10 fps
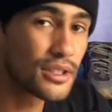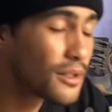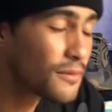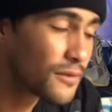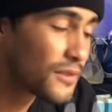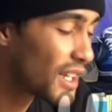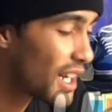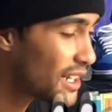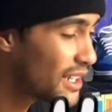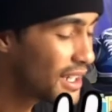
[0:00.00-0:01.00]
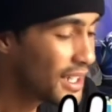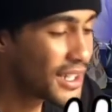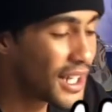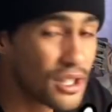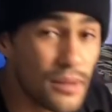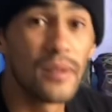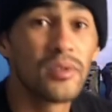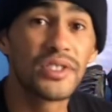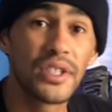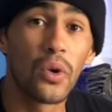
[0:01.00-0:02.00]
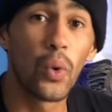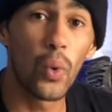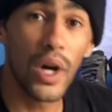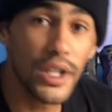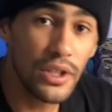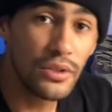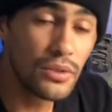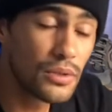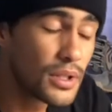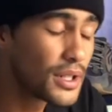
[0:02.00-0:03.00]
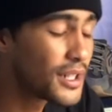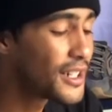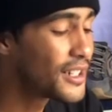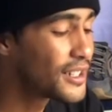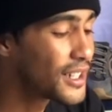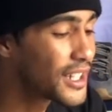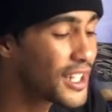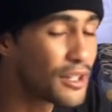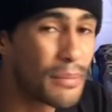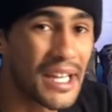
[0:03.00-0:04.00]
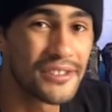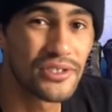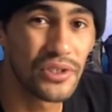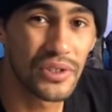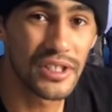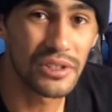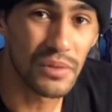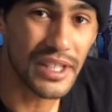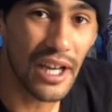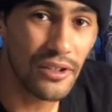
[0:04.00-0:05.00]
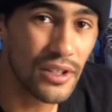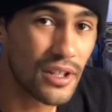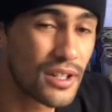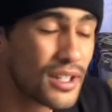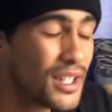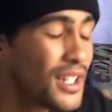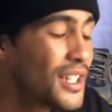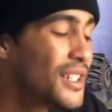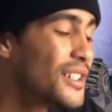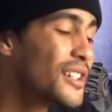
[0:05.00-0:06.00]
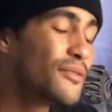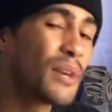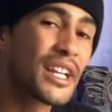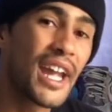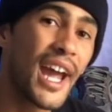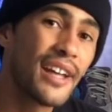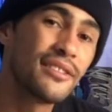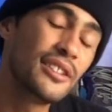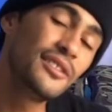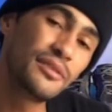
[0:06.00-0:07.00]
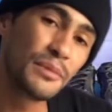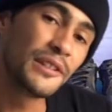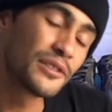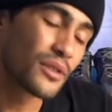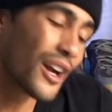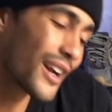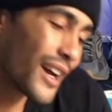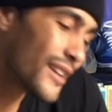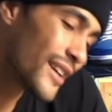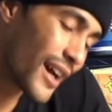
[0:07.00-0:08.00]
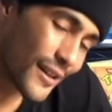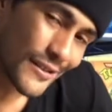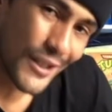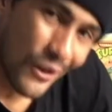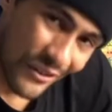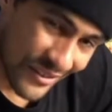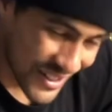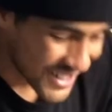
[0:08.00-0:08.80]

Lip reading: love you for that. I love every single one of you. I can't imagine doing this without y'all. My cat needs me, so I kind of gotta go.